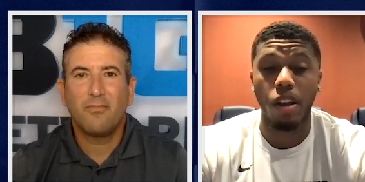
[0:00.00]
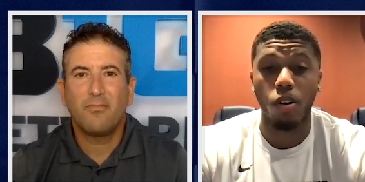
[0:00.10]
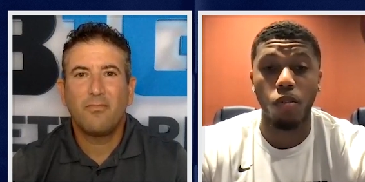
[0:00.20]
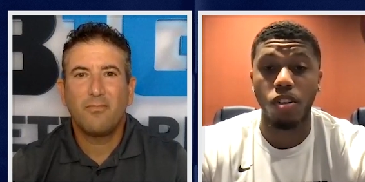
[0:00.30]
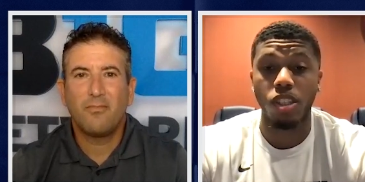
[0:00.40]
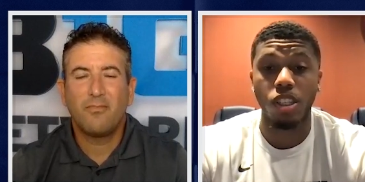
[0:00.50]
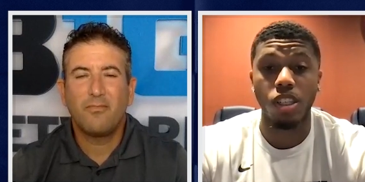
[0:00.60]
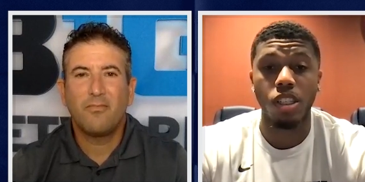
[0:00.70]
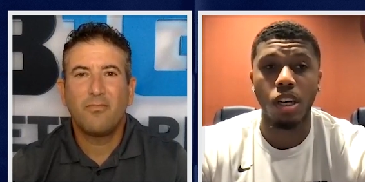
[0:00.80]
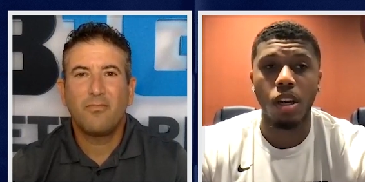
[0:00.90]
Speaker 1: or
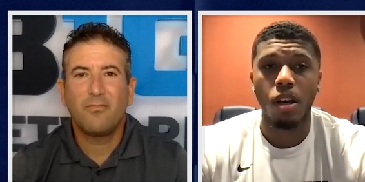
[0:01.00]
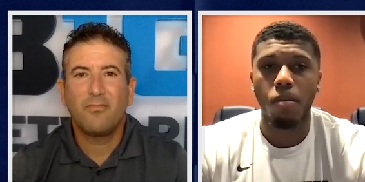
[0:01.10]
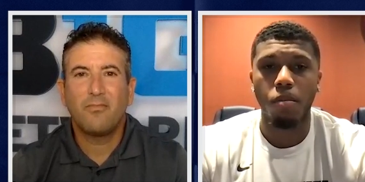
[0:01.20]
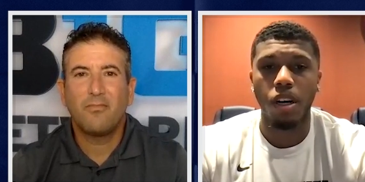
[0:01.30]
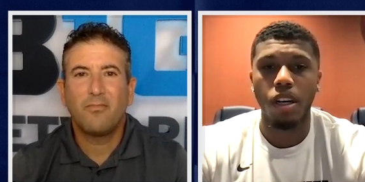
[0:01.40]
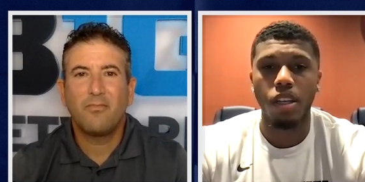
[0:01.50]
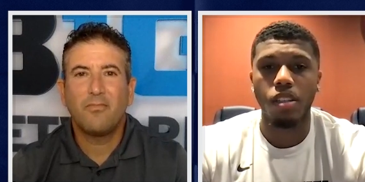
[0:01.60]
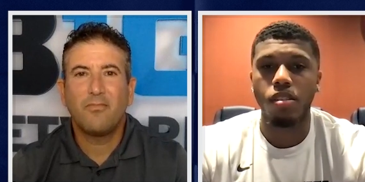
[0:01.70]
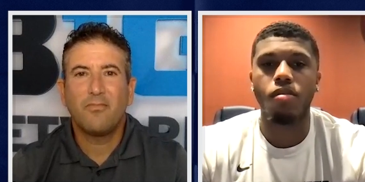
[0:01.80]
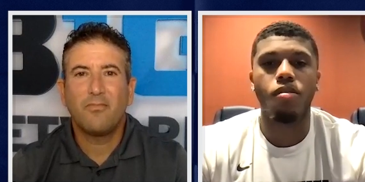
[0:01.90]
overseas but
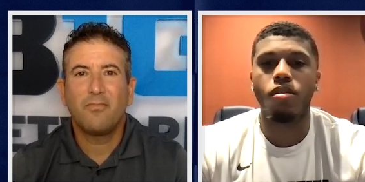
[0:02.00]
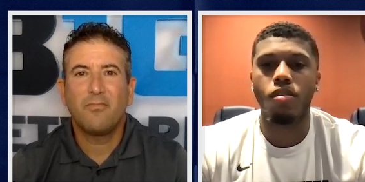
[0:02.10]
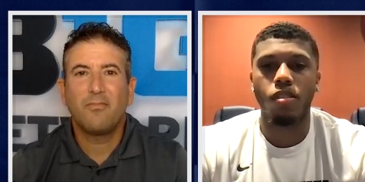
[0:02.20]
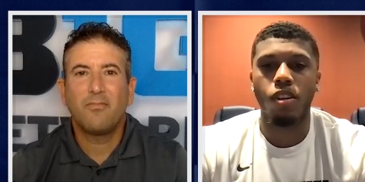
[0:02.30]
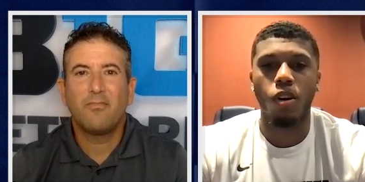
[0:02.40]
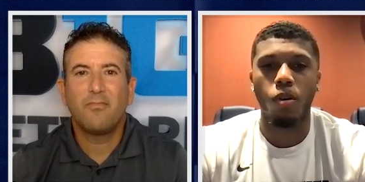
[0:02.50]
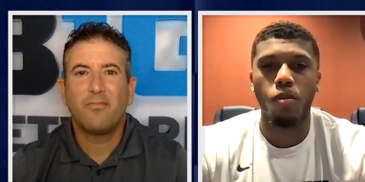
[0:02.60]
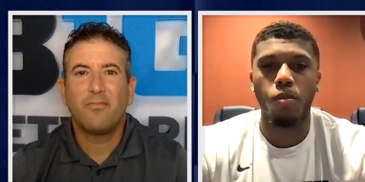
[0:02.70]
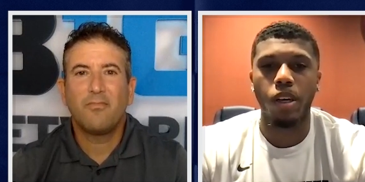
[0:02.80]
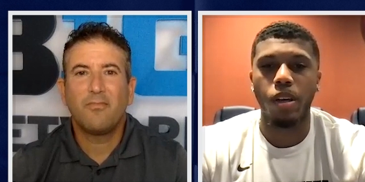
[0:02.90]
you
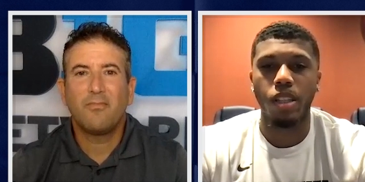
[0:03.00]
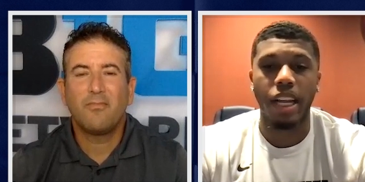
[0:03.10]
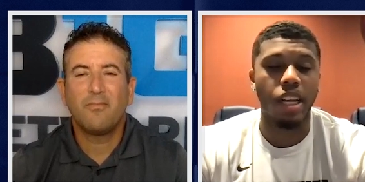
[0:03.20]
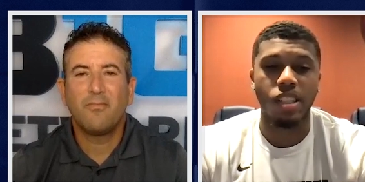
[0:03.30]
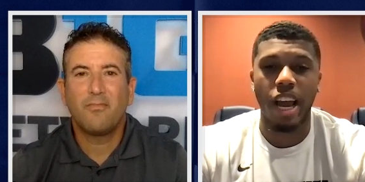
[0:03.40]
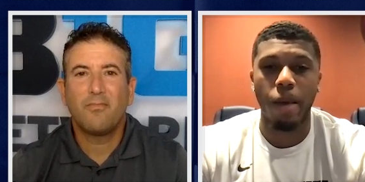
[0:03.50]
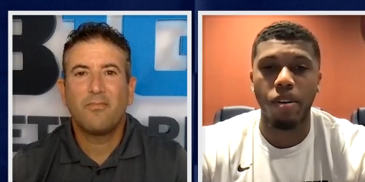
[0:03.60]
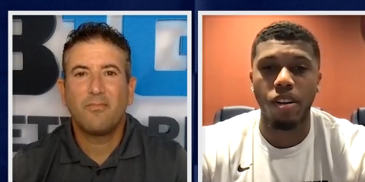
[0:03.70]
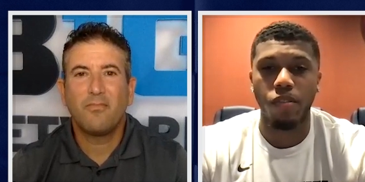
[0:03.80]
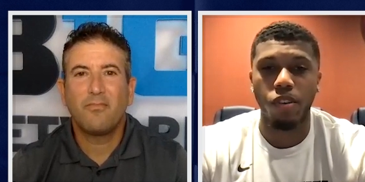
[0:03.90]
know being that doesn't
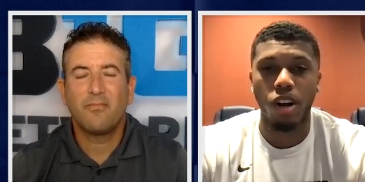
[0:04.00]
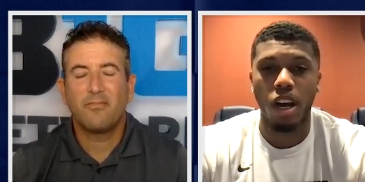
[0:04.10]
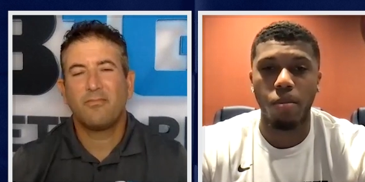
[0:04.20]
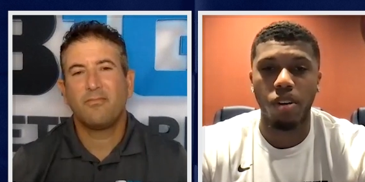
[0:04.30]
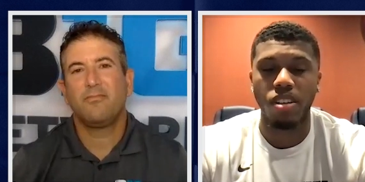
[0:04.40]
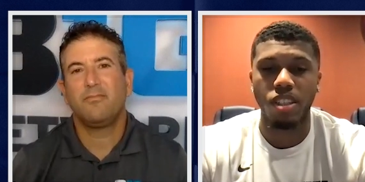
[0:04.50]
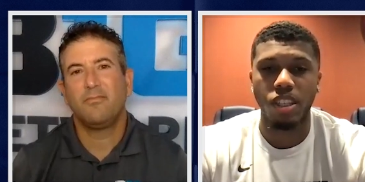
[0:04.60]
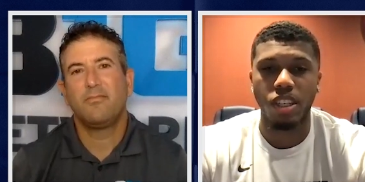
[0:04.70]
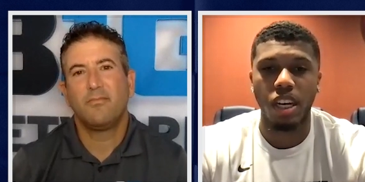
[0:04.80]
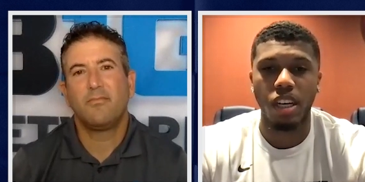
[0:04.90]
happen if you're not present here
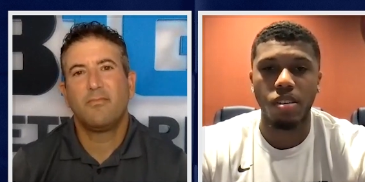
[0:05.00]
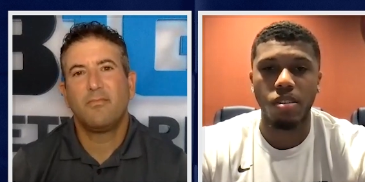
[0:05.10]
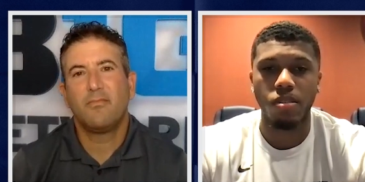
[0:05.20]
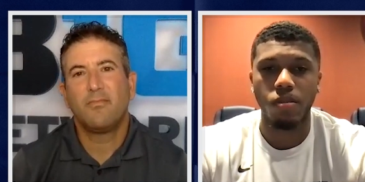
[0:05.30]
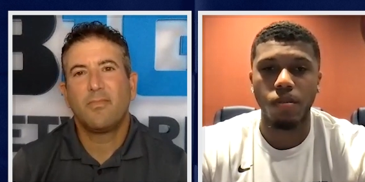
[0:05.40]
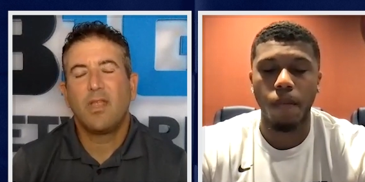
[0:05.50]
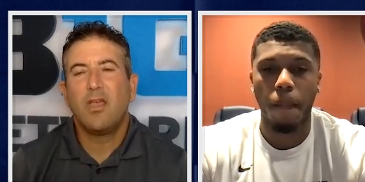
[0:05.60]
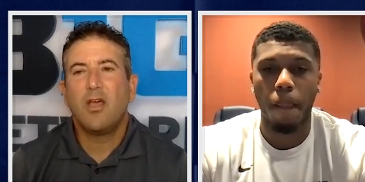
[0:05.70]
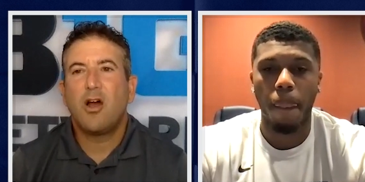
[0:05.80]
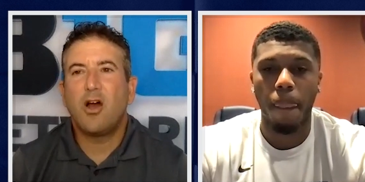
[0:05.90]
today
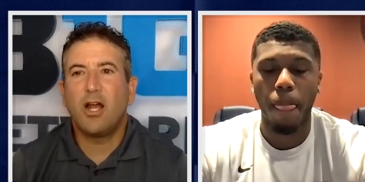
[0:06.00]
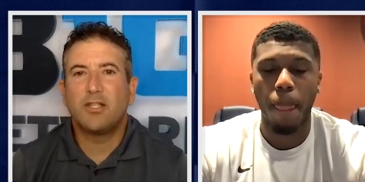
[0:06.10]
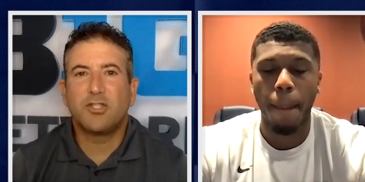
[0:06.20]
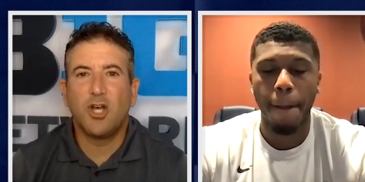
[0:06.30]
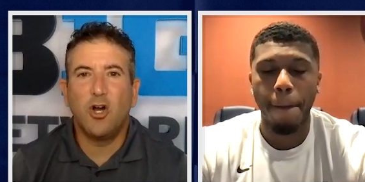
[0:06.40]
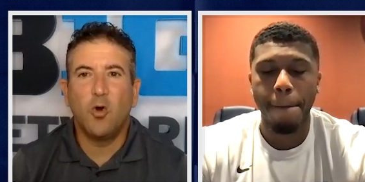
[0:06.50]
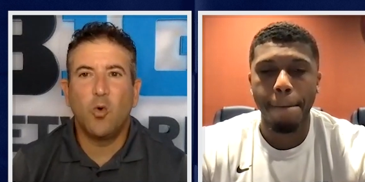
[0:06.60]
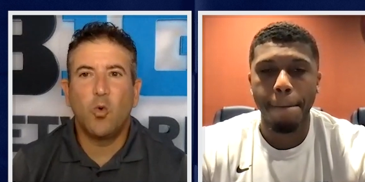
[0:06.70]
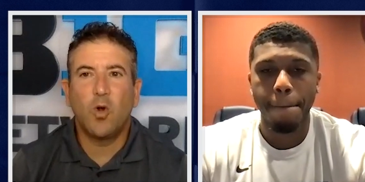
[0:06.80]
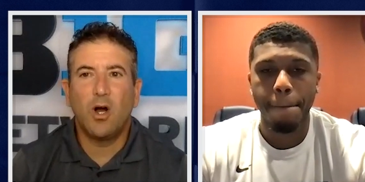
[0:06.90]
Speaker 2: all right
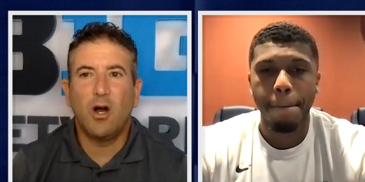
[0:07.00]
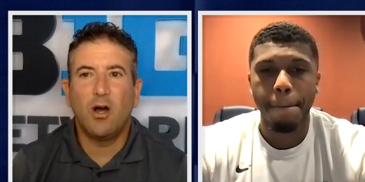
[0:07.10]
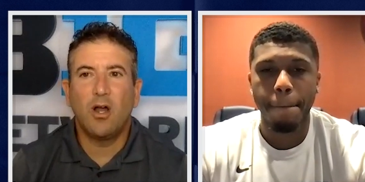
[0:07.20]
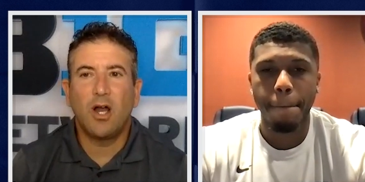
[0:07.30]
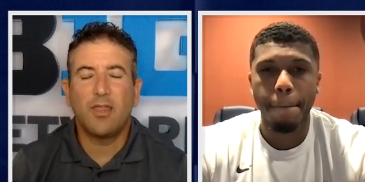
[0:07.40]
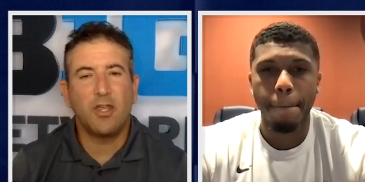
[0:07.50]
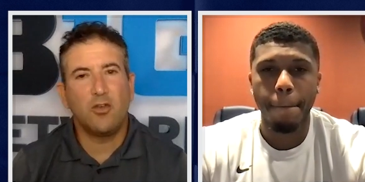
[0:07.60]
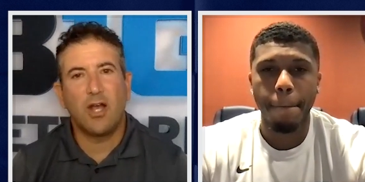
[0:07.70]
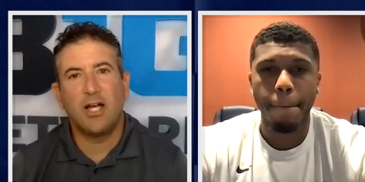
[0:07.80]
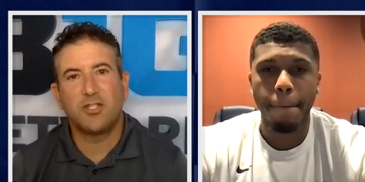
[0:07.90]
so uh, i
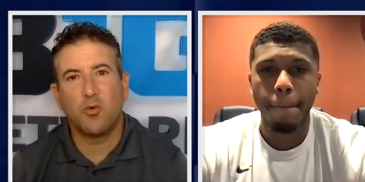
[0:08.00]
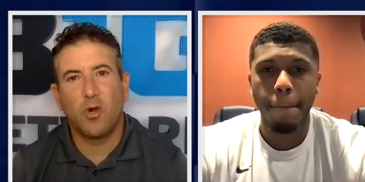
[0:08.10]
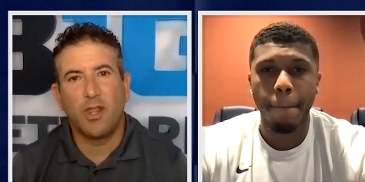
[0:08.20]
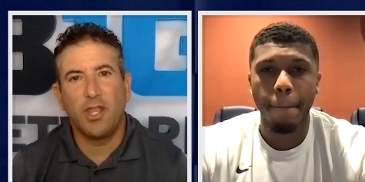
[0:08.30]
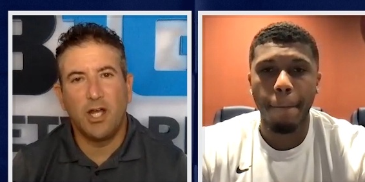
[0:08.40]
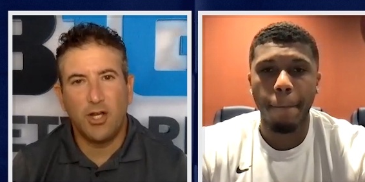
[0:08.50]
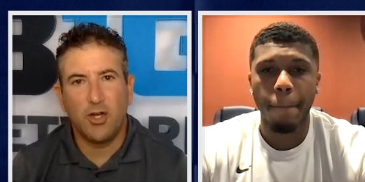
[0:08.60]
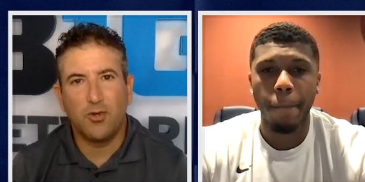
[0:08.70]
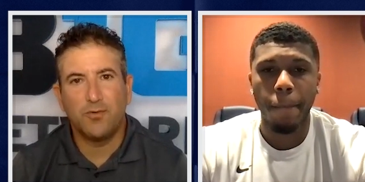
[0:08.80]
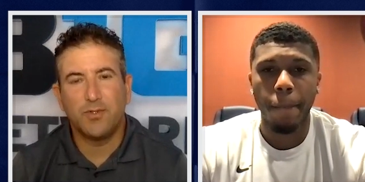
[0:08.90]
think you guys are one of the
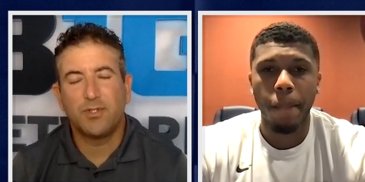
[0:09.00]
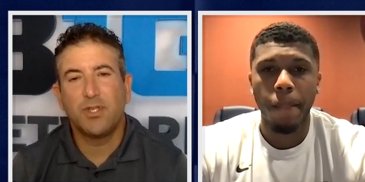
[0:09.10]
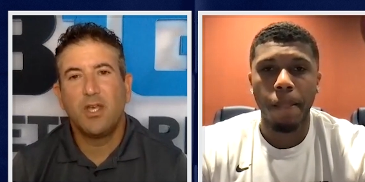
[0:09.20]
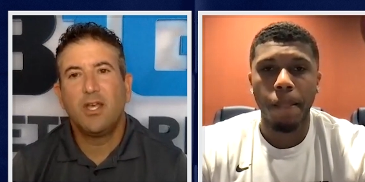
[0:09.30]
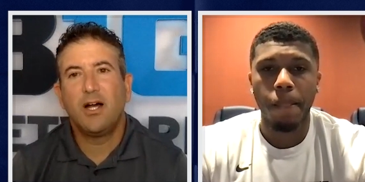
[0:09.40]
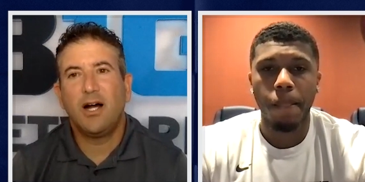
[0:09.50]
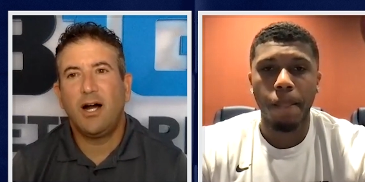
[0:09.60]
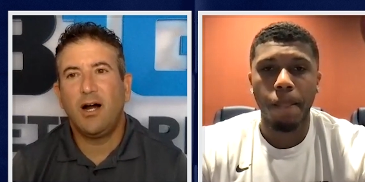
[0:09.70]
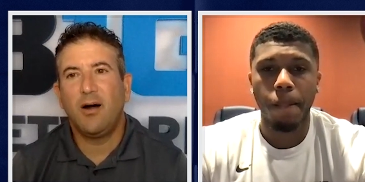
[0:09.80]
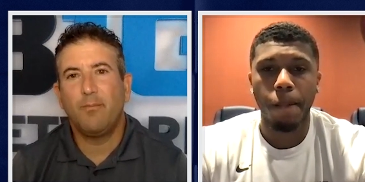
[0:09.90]
unknowns
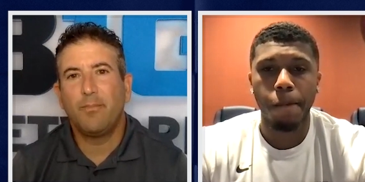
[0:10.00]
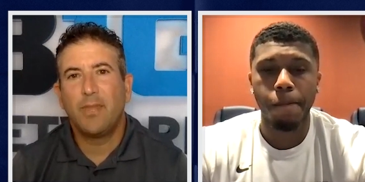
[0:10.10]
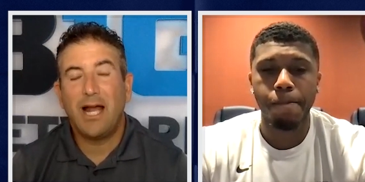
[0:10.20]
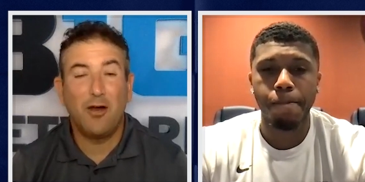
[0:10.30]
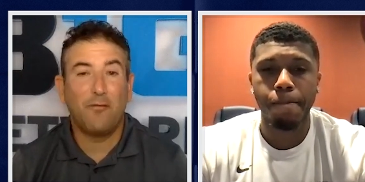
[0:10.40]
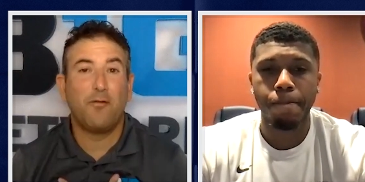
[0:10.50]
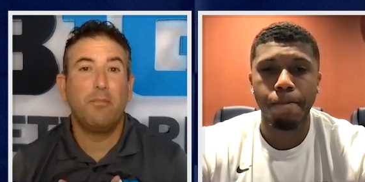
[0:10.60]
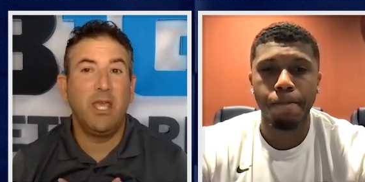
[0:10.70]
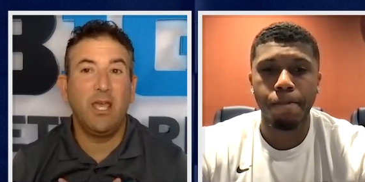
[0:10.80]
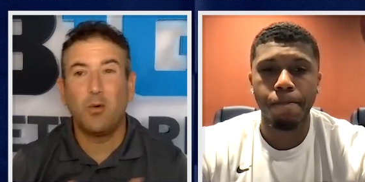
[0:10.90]
um, i know for
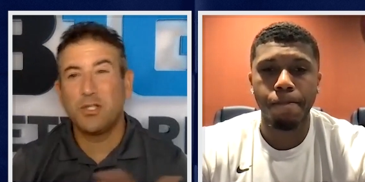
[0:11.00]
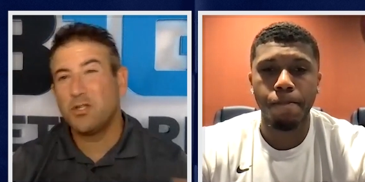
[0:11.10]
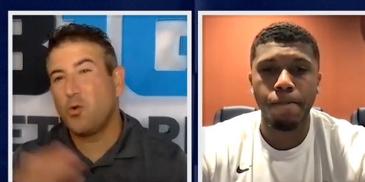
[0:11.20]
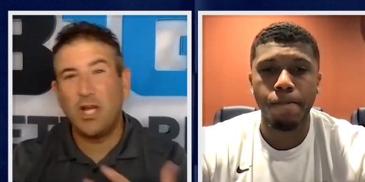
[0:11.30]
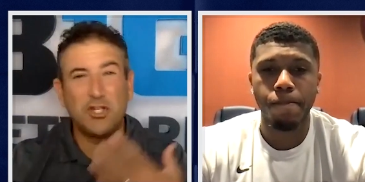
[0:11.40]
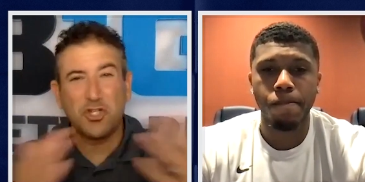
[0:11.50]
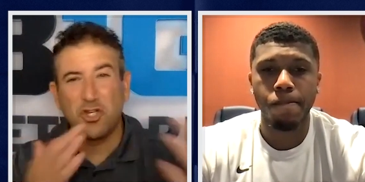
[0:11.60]
me i wasn't quite